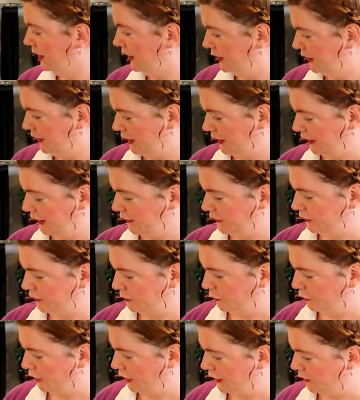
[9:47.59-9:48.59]
Then I got
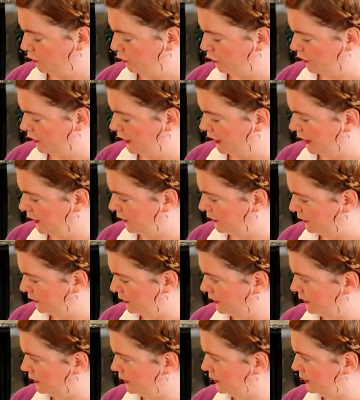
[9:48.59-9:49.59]
some red and brown,
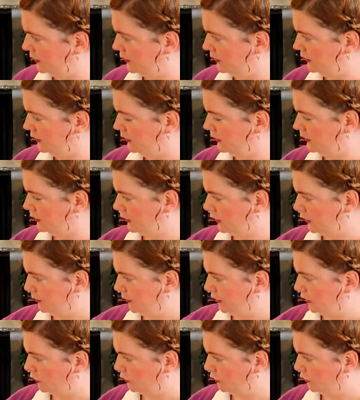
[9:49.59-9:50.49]
a little bit of